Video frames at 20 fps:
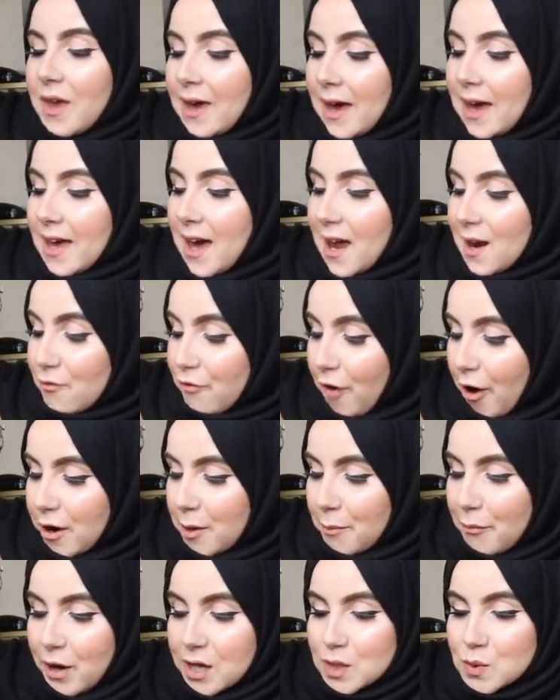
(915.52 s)
again, I'm very
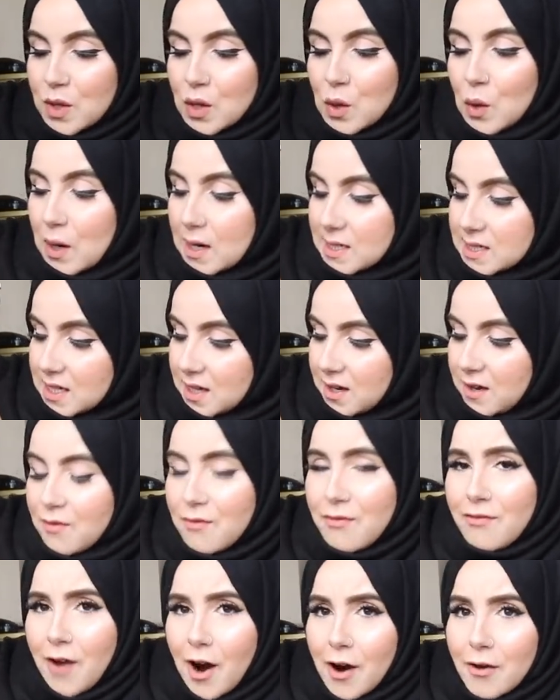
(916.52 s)
impressed with the quality.
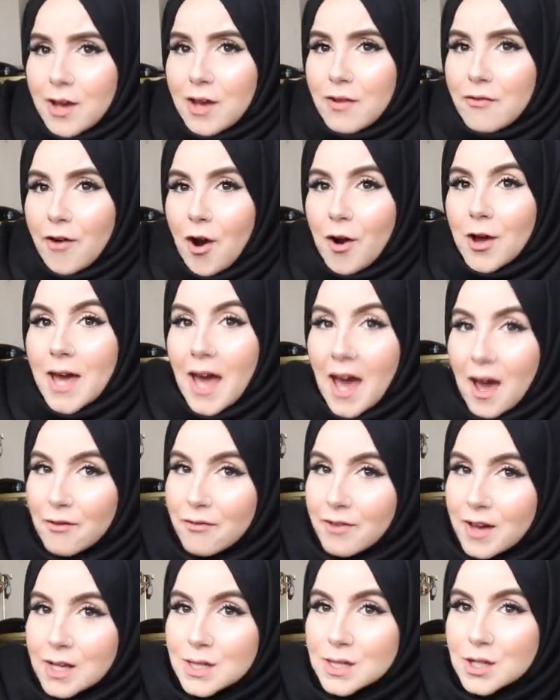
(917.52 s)
Very, very
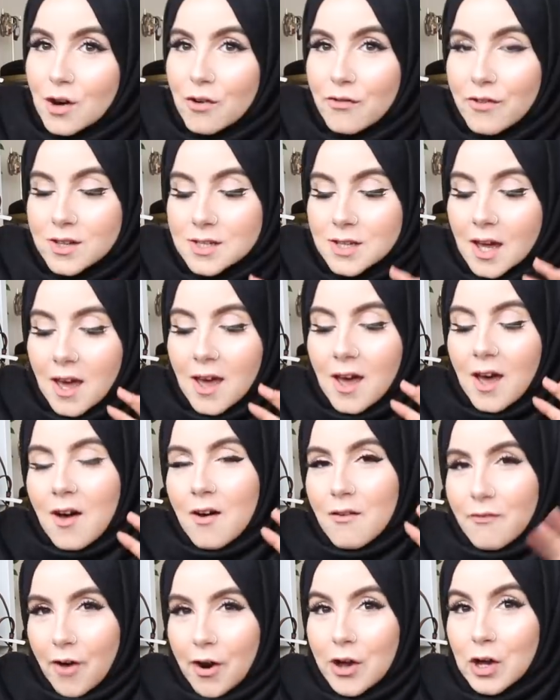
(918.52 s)
heavy, so it feels like
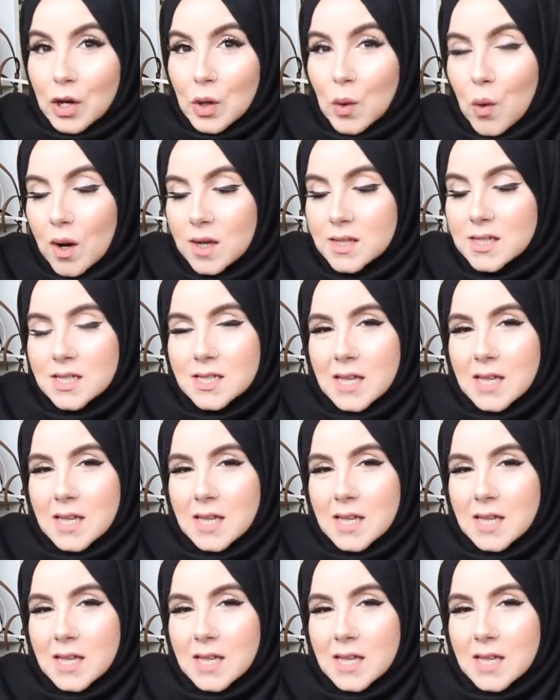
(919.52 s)
very good quality.